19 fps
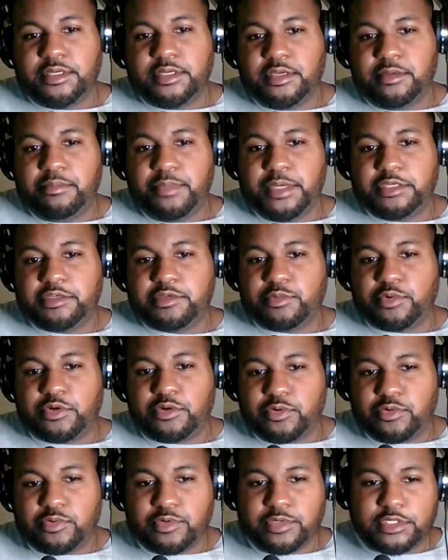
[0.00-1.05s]
in
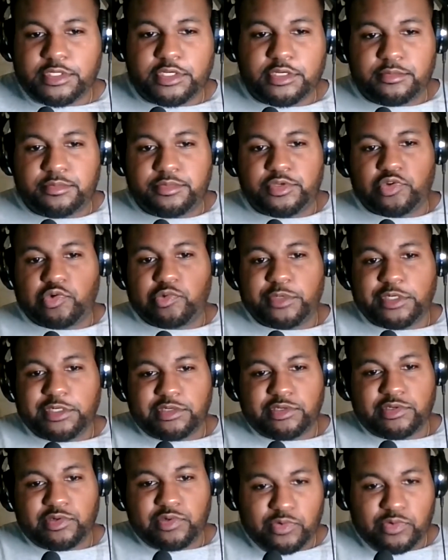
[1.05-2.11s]
baseball ownership, so much
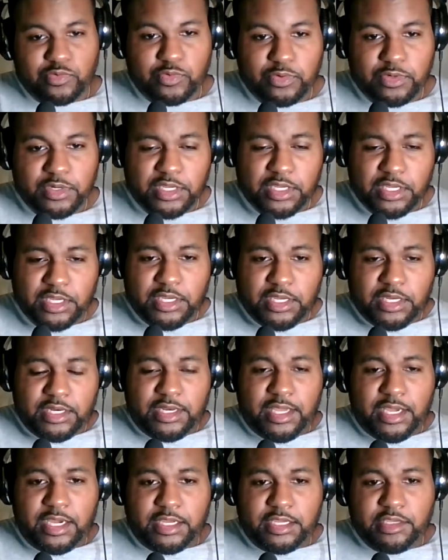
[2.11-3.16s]
so
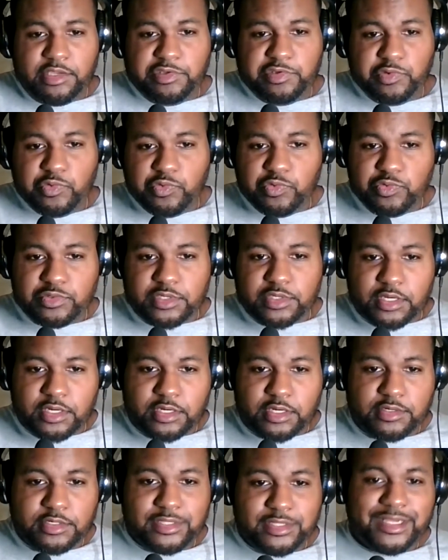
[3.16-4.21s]
that he used
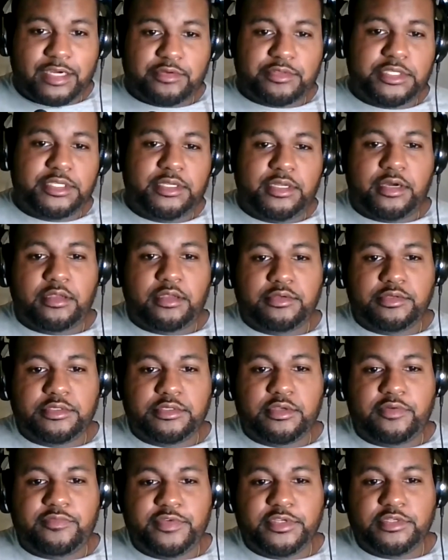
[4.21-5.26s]
$100,000
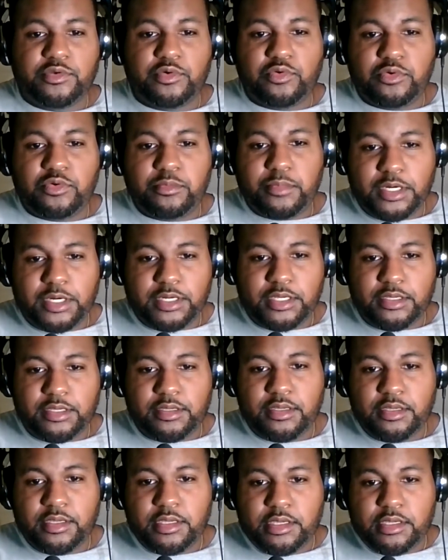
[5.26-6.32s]
of his own money
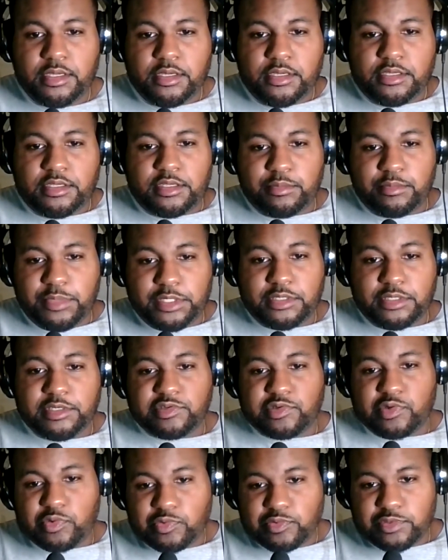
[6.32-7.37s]
to build
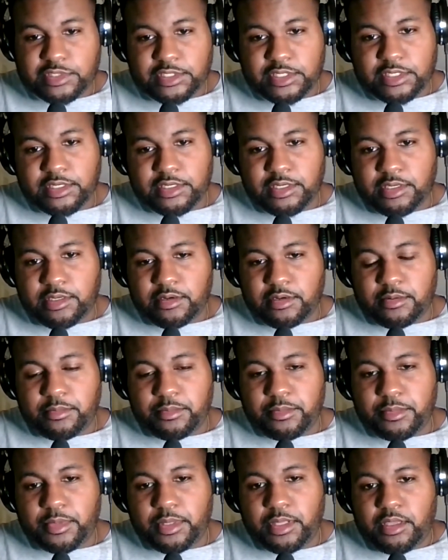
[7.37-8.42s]
his own
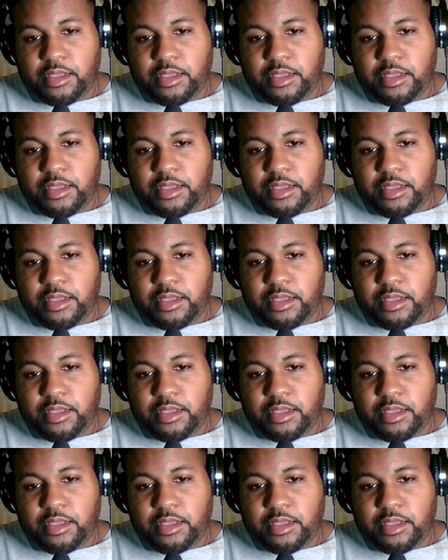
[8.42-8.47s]
stadium,